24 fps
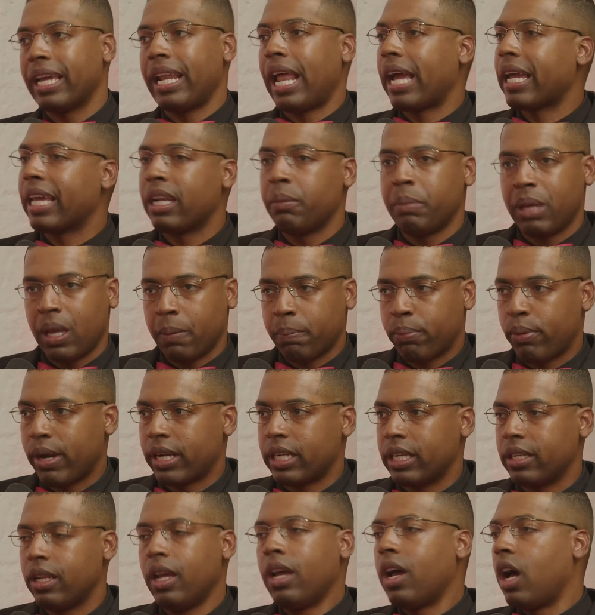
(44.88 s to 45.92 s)
cannot get a man
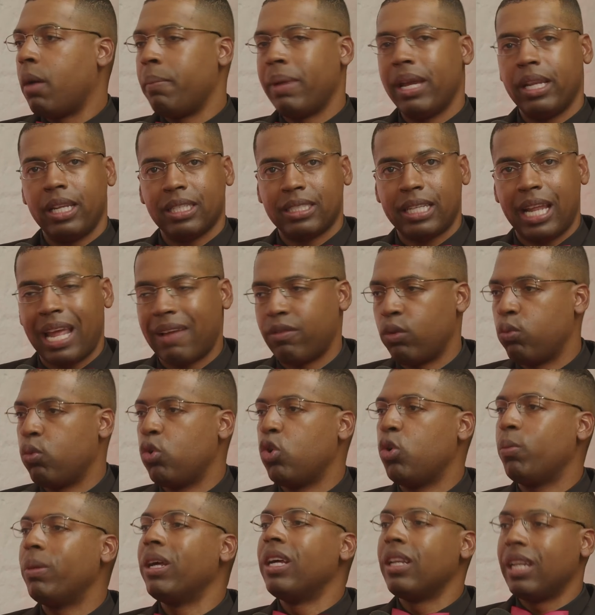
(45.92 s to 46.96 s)
pregnant. A man does not have a
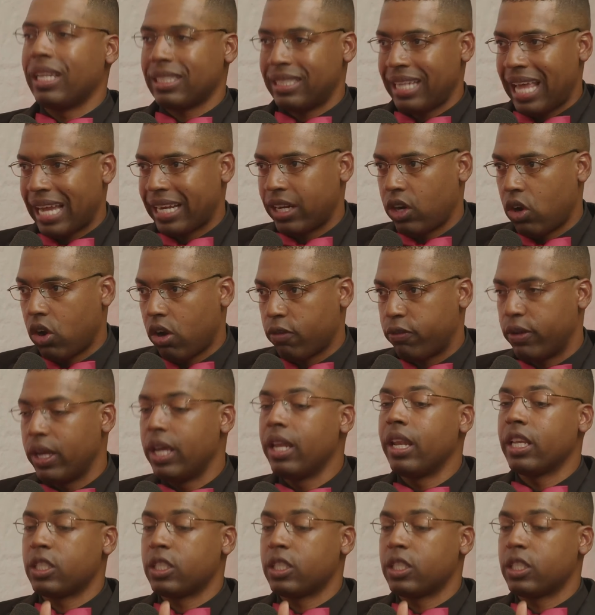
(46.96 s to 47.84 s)
womb. Let's knock it off.